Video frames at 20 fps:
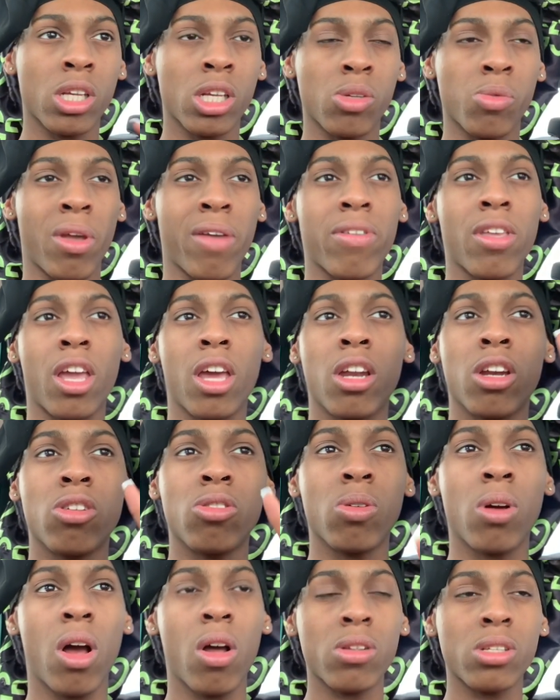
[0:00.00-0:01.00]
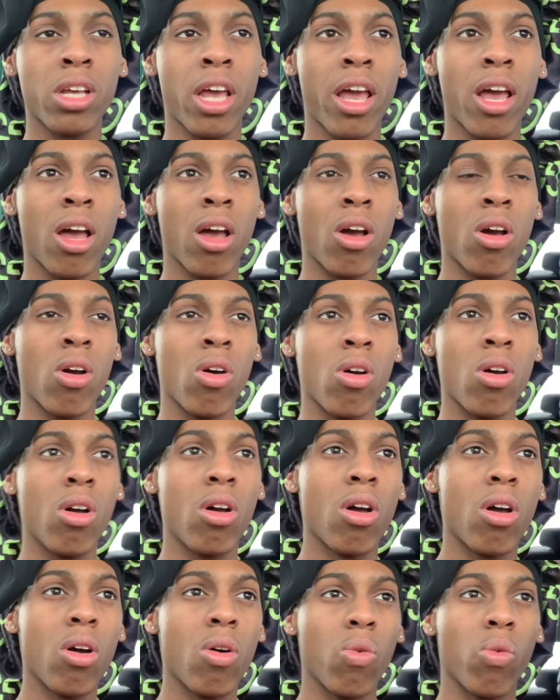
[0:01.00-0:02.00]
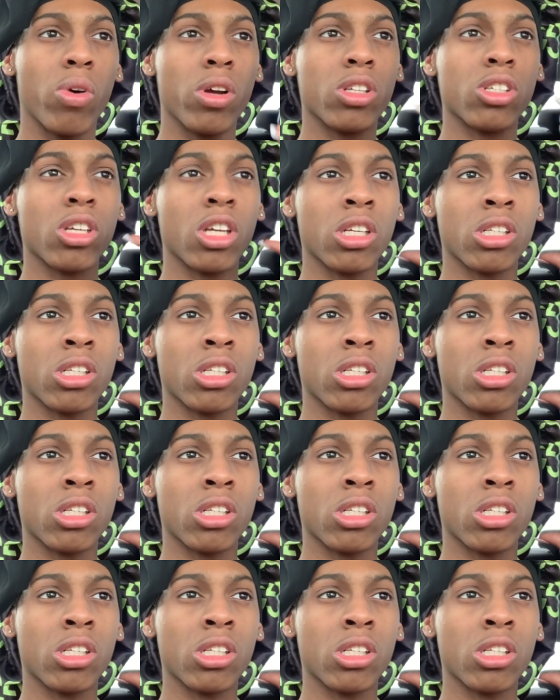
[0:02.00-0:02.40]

We have to get a new hotel, which